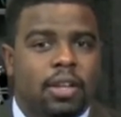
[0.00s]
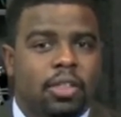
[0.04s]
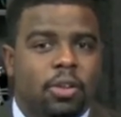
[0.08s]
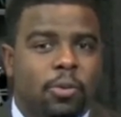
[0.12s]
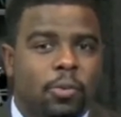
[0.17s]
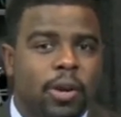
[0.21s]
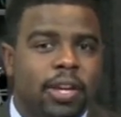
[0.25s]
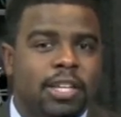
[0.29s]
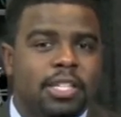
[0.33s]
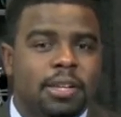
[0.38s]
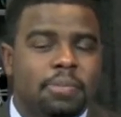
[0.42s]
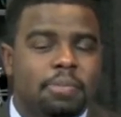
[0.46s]

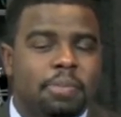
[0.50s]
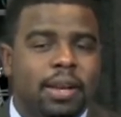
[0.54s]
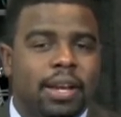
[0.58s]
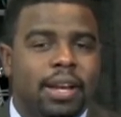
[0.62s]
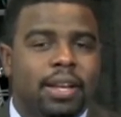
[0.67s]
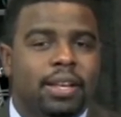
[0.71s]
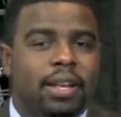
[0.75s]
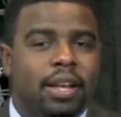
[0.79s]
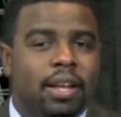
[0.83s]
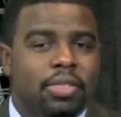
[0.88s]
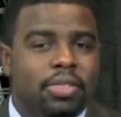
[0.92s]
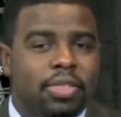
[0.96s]
The reason
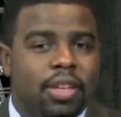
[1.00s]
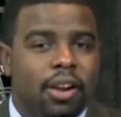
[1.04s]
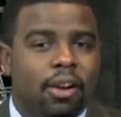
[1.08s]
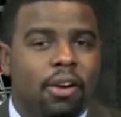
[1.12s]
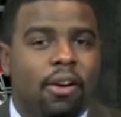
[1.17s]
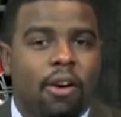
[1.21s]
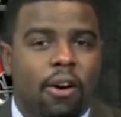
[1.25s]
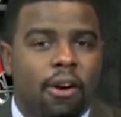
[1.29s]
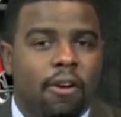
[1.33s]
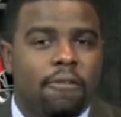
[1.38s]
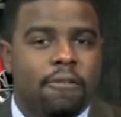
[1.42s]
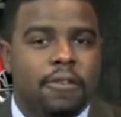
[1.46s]
being
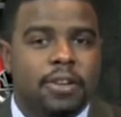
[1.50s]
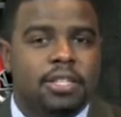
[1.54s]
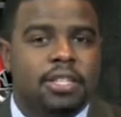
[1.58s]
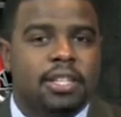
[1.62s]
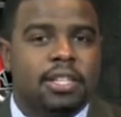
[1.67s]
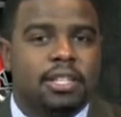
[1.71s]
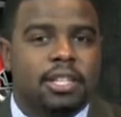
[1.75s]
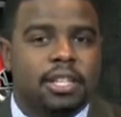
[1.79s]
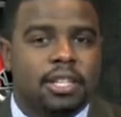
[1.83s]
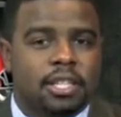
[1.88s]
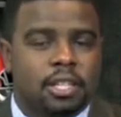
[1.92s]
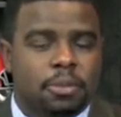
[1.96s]
their offense
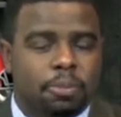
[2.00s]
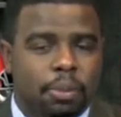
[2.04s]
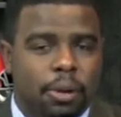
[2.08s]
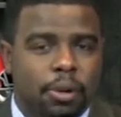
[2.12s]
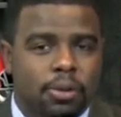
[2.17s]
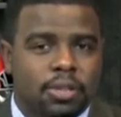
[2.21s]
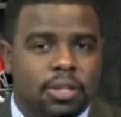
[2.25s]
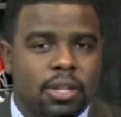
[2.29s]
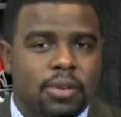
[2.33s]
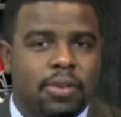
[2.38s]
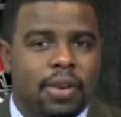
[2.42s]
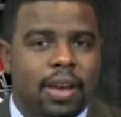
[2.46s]
is
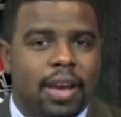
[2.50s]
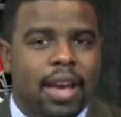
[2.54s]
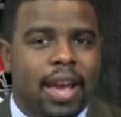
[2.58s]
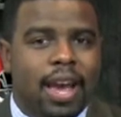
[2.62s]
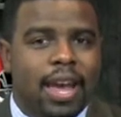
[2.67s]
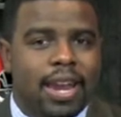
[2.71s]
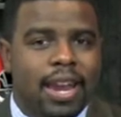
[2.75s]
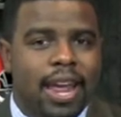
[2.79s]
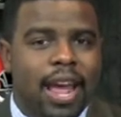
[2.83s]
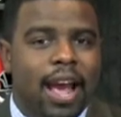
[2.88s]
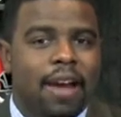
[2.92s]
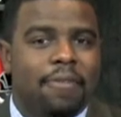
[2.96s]
explosive
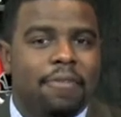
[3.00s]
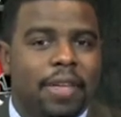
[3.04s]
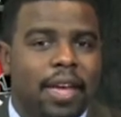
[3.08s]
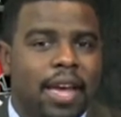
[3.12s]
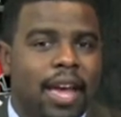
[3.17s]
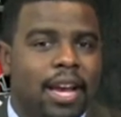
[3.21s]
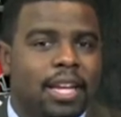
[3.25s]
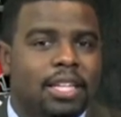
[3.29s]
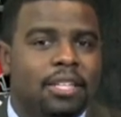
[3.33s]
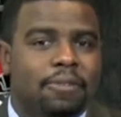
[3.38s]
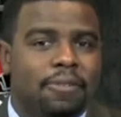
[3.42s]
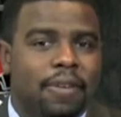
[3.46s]
and they have
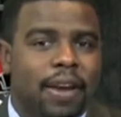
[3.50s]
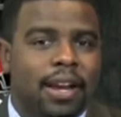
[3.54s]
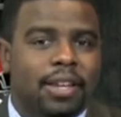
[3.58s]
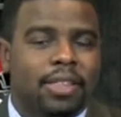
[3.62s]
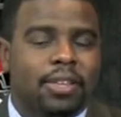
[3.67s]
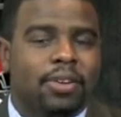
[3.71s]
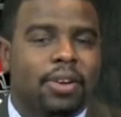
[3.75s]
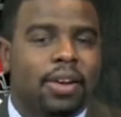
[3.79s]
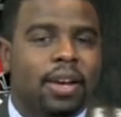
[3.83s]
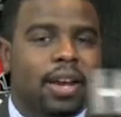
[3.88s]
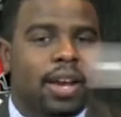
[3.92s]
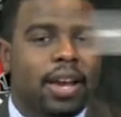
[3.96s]
the X
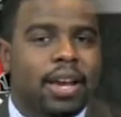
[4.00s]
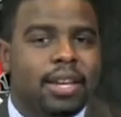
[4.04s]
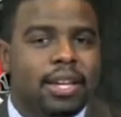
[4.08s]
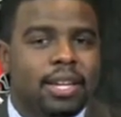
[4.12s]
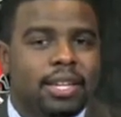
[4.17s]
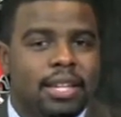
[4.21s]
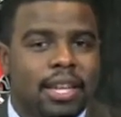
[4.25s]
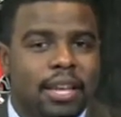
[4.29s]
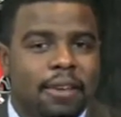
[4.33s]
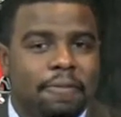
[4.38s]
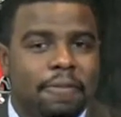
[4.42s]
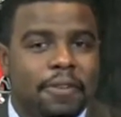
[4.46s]
factor, and
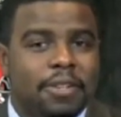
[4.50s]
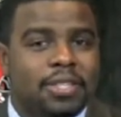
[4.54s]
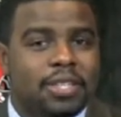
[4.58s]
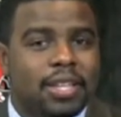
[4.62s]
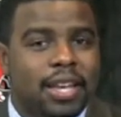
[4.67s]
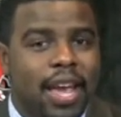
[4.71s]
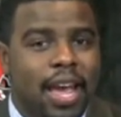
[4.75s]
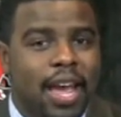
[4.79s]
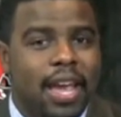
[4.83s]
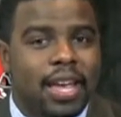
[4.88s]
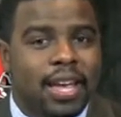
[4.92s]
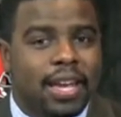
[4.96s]
the defense
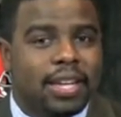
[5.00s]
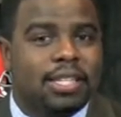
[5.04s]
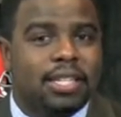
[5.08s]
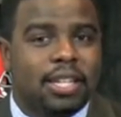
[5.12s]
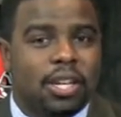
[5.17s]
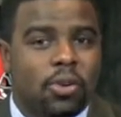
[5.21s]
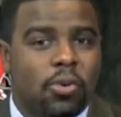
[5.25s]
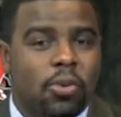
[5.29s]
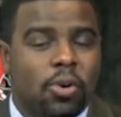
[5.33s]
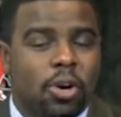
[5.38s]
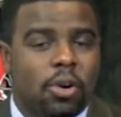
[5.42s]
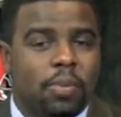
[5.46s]
can't get
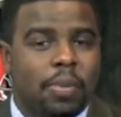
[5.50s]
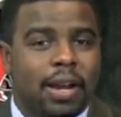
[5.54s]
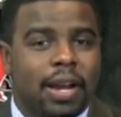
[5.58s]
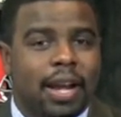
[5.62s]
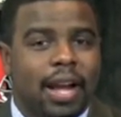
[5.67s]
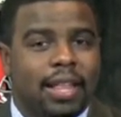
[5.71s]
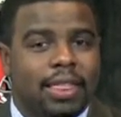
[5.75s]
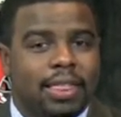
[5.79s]
to the quarterback.